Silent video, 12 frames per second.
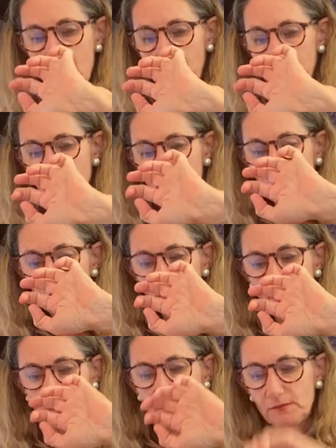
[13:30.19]
I'm gonna
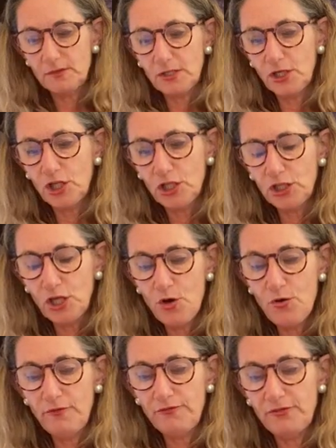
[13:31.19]
put the, the
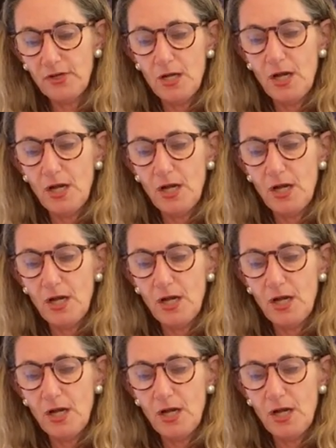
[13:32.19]
clove